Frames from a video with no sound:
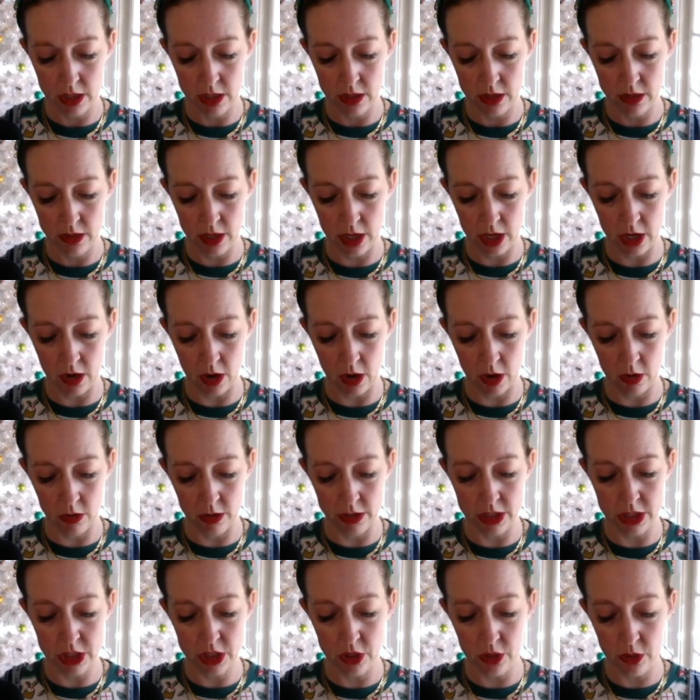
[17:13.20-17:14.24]
there are
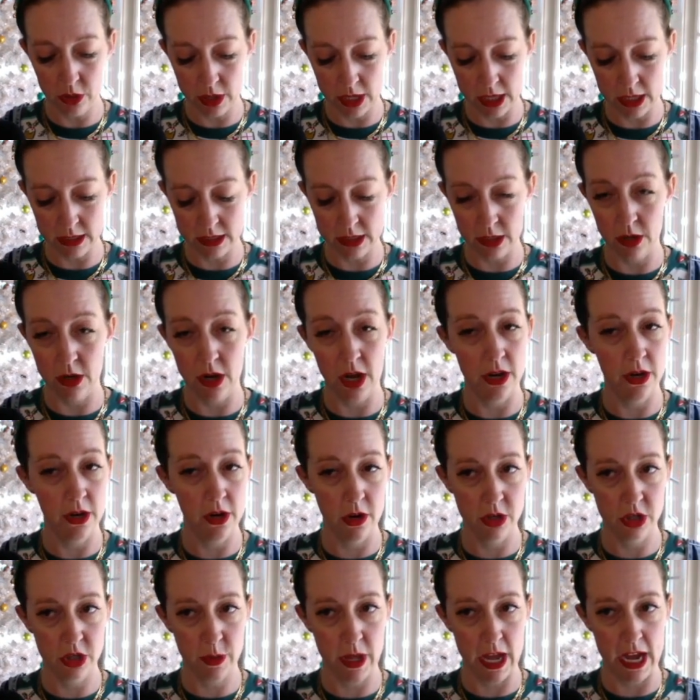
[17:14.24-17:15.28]
only 2 things that are
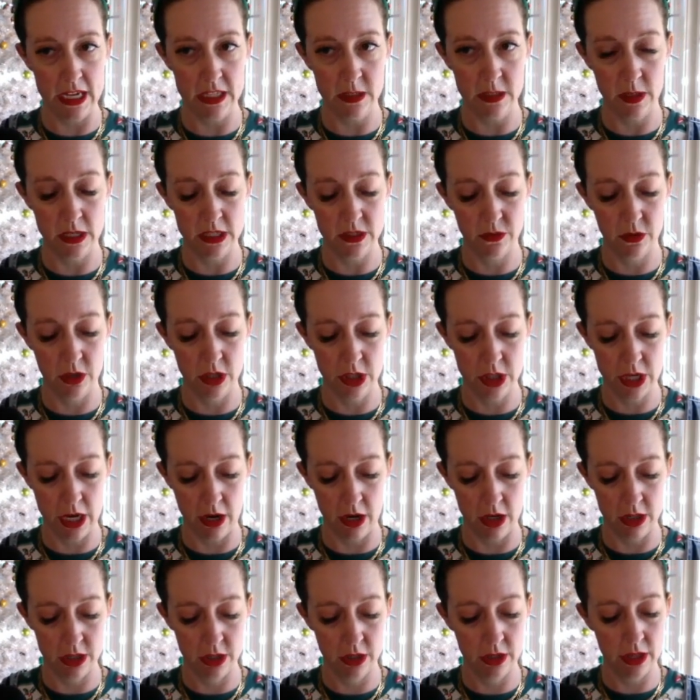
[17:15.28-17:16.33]
non-negotiable aspects for each
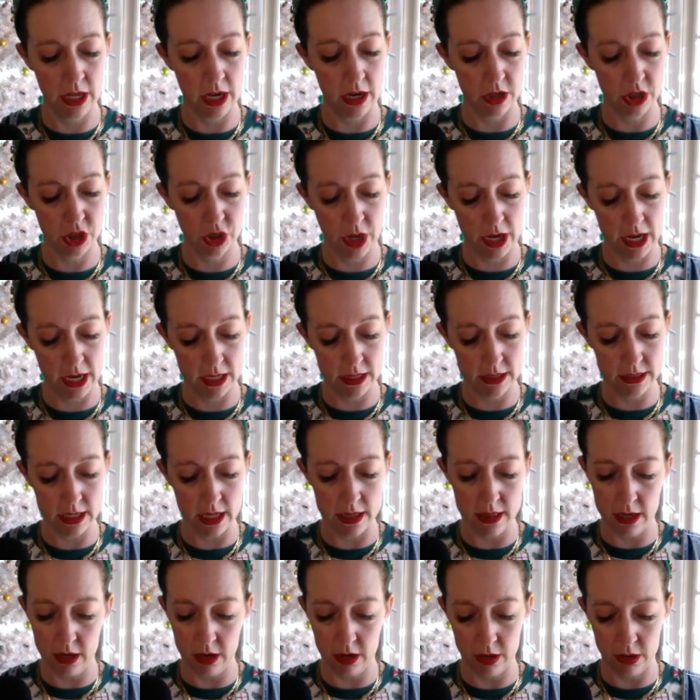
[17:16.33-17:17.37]
character. They are trans
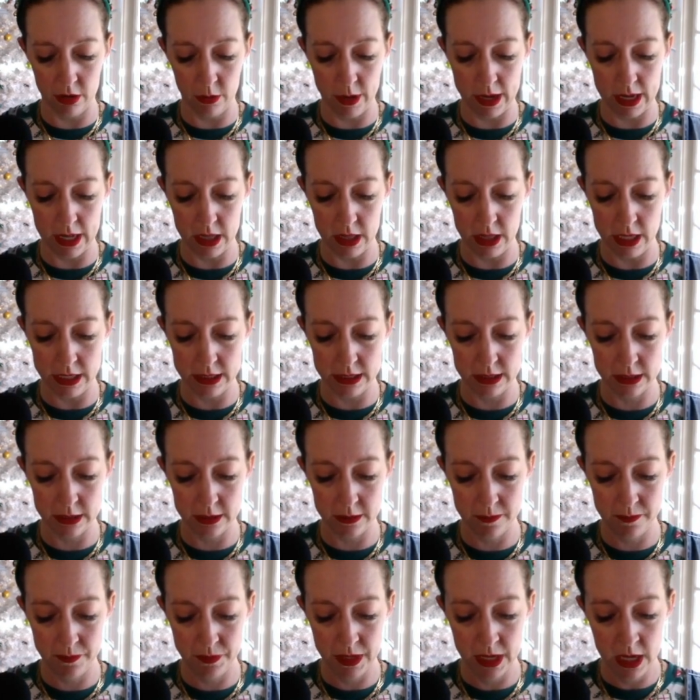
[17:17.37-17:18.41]
and they are on a waiting list.
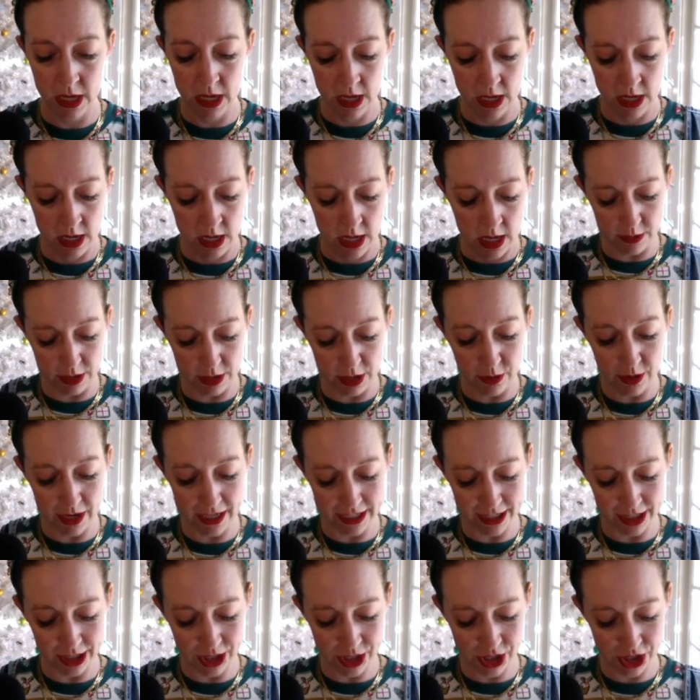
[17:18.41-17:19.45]
You get
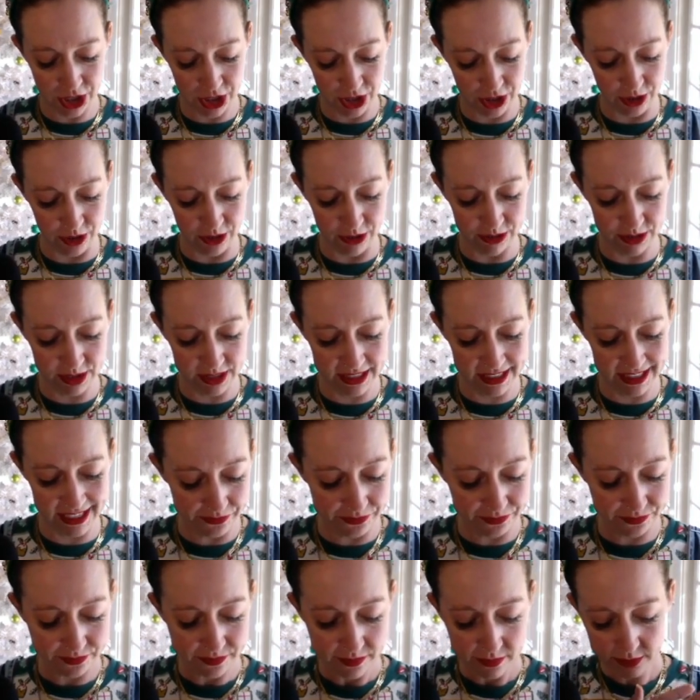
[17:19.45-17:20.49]
to choose
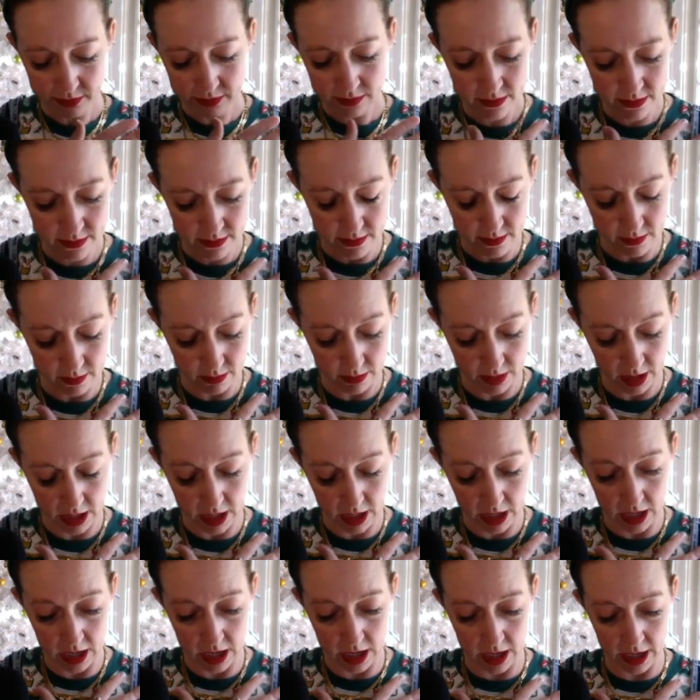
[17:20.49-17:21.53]

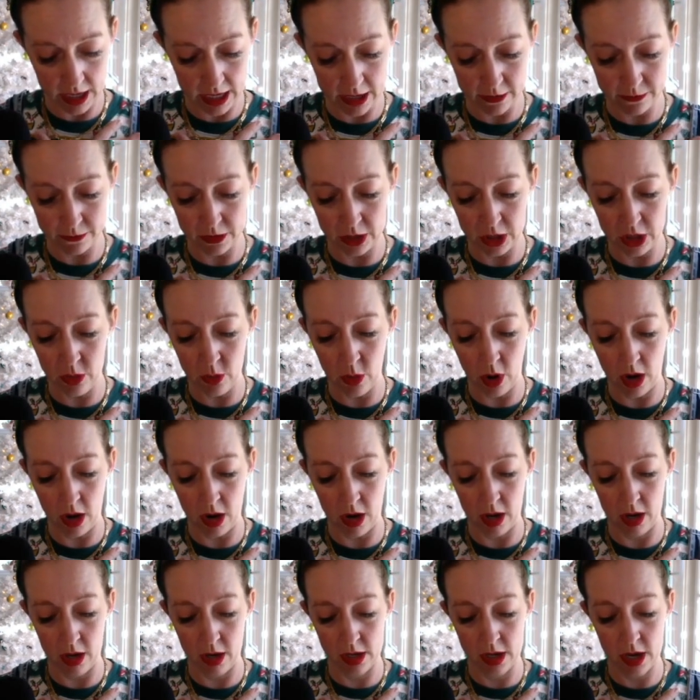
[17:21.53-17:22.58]
if you
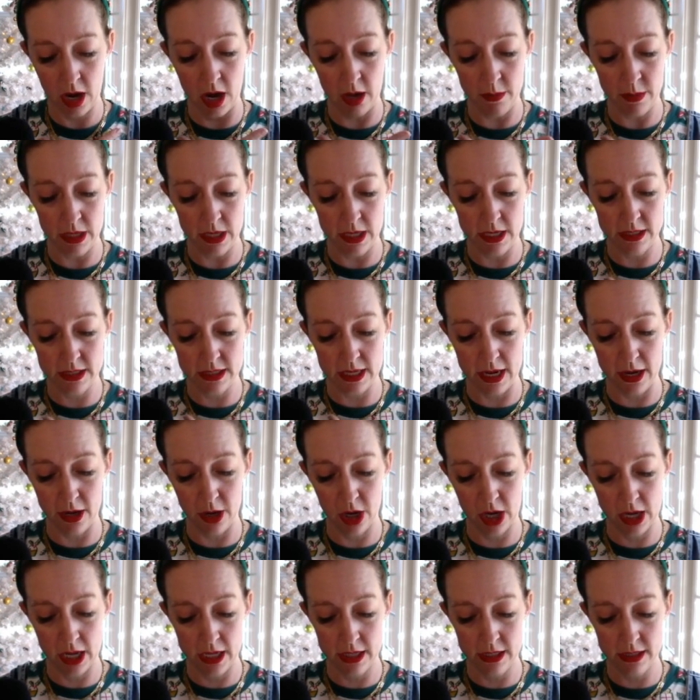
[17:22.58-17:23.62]
are communist,
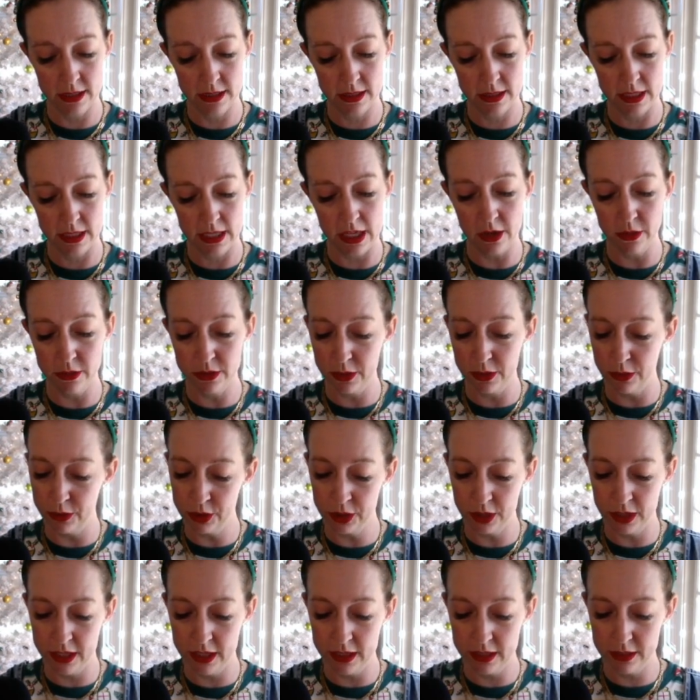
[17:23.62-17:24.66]
anarchist,
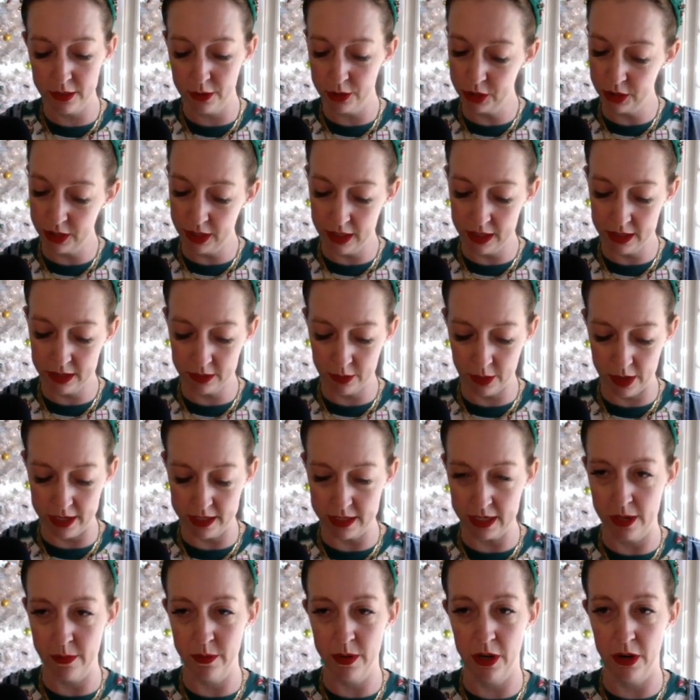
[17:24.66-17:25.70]
eco-socialist, socialist, or
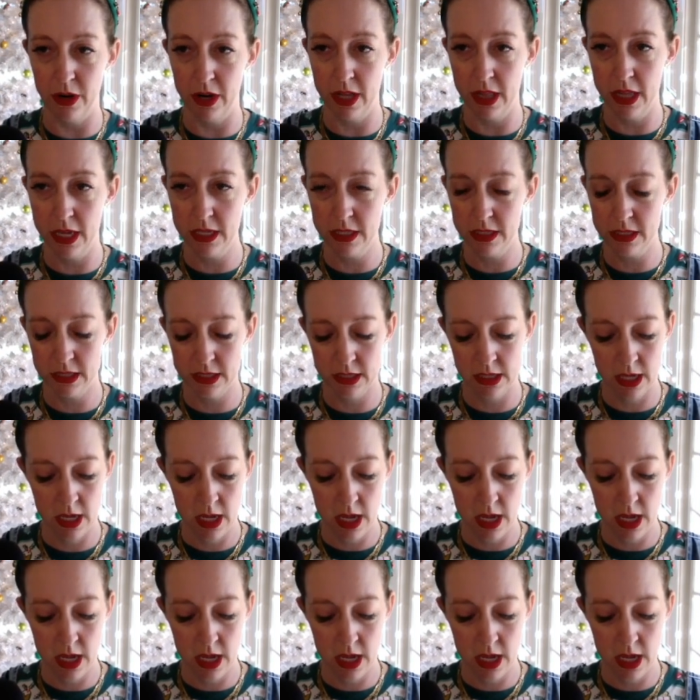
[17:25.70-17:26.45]
anti-imperialist.